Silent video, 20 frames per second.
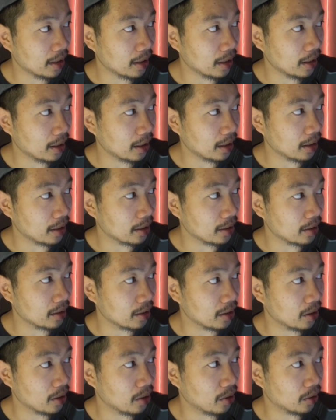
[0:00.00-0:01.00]
is
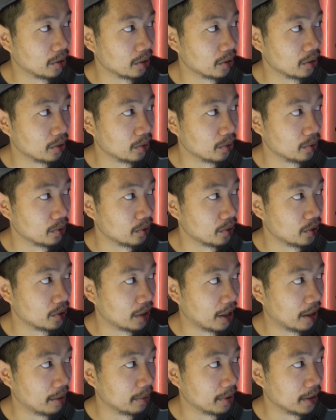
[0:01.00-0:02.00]
not too
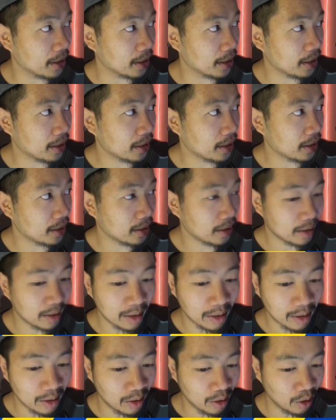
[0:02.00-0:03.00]
shabby.
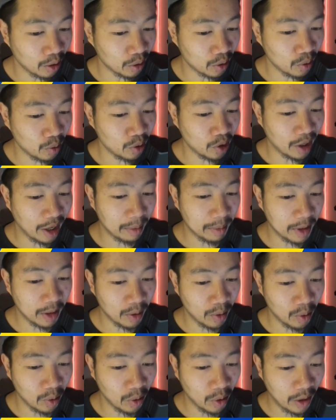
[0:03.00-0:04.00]
Not too shabby at
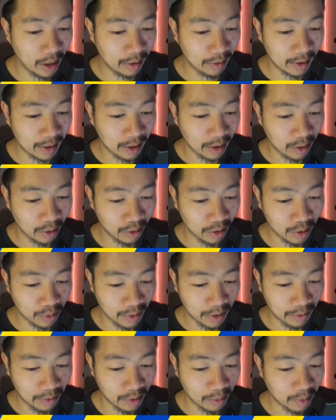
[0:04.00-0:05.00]
all. I think I got this
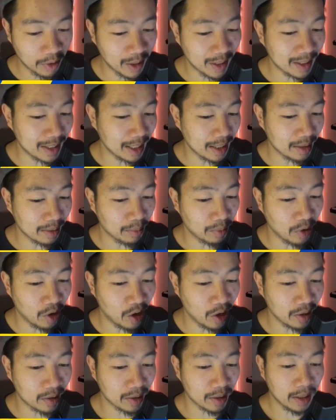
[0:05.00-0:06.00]
one for a pretty decent
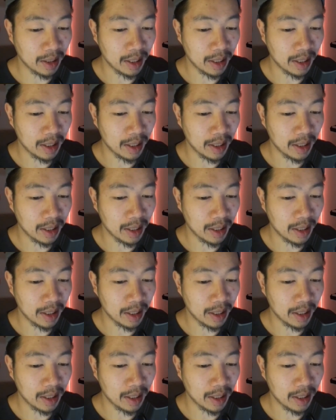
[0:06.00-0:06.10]
price.